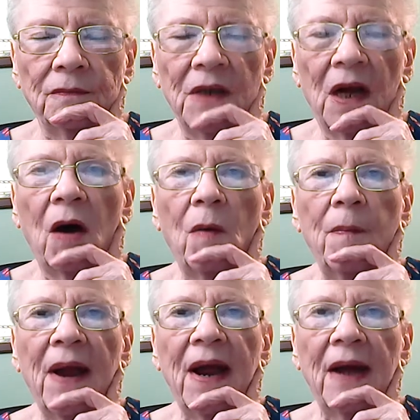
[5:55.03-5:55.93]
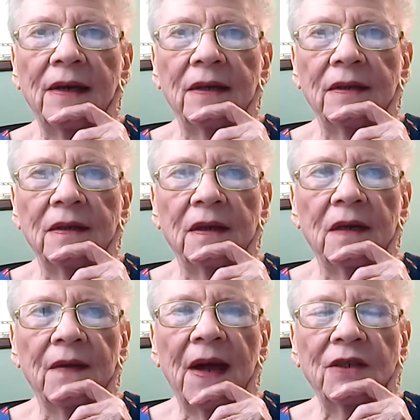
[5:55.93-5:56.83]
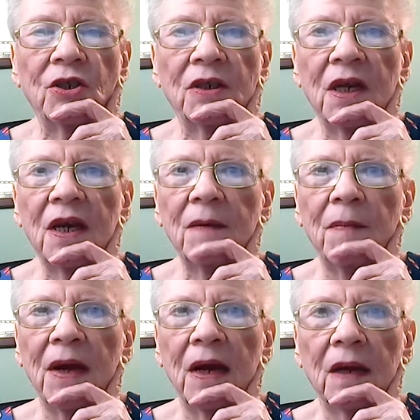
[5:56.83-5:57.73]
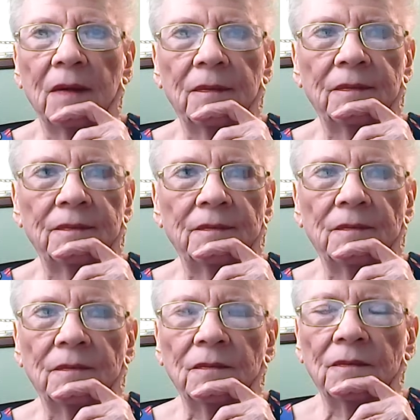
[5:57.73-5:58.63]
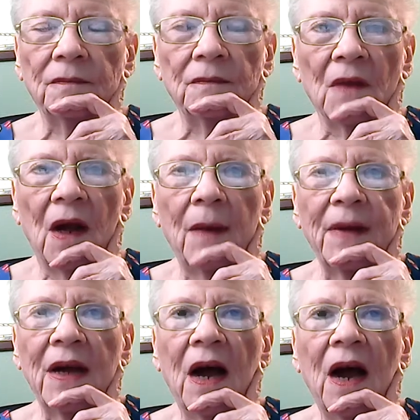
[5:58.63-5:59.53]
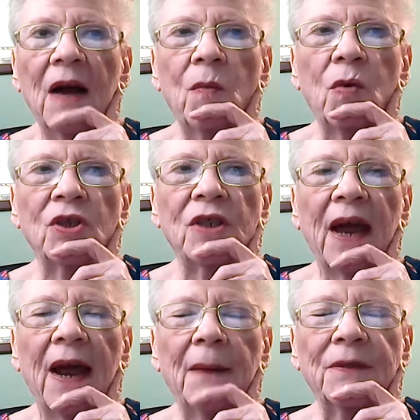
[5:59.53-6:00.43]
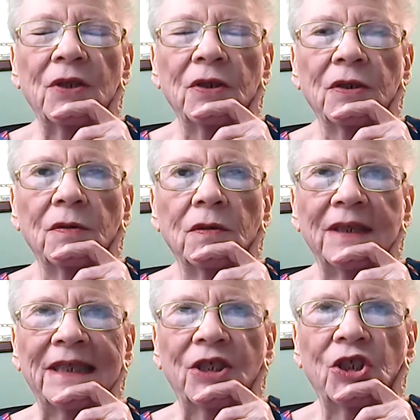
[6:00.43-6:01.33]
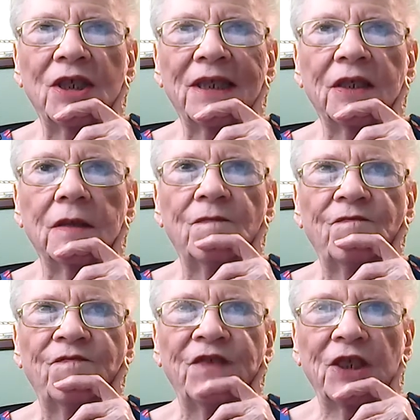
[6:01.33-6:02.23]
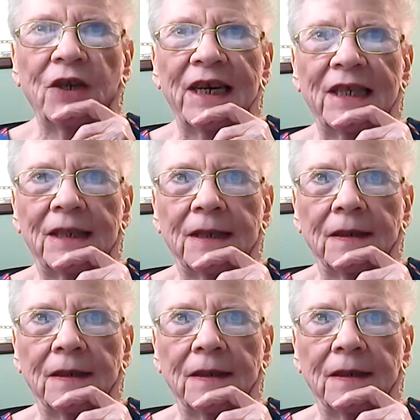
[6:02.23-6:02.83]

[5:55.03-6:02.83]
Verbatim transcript: how mad that just hit me. I mean, I was absolutely just furious.